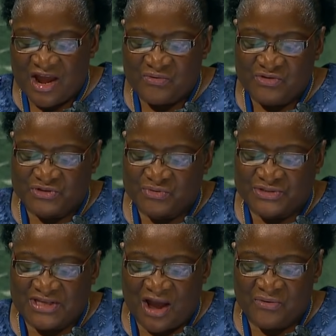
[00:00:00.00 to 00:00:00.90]

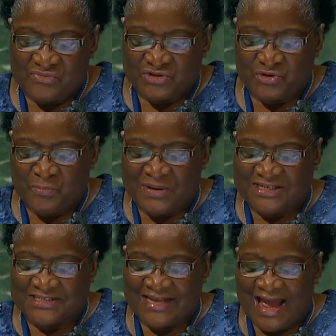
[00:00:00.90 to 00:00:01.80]
remain a
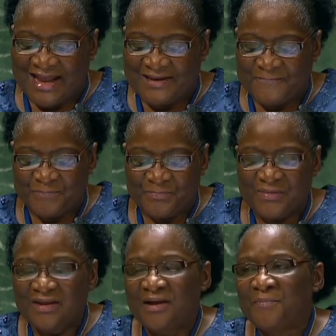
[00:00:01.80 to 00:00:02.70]
source of inspiration
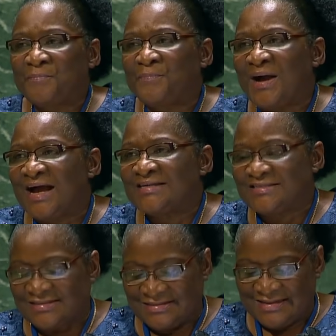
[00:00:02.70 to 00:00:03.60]
to our people
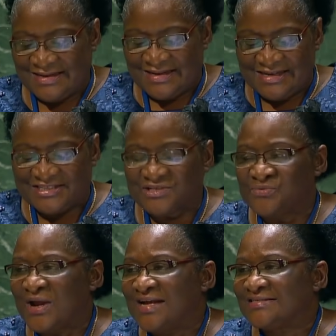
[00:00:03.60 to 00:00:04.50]
in
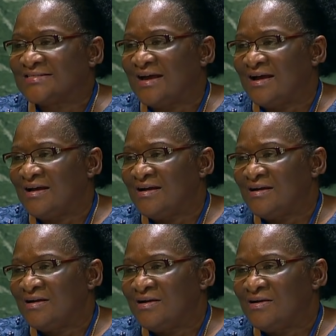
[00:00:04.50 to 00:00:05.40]
building
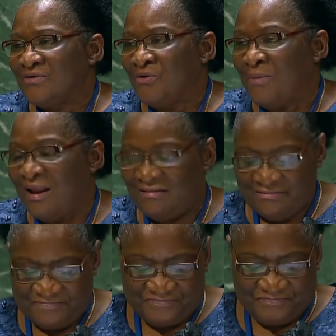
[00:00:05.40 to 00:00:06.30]
well-being, peace,
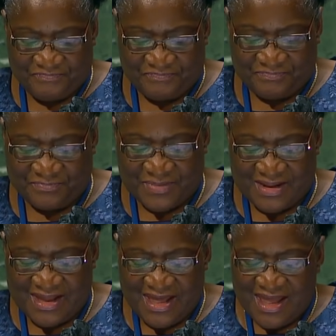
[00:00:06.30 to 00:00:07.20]
and
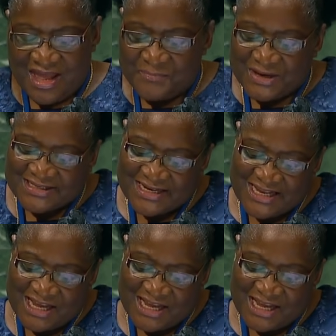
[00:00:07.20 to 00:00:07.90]
global security.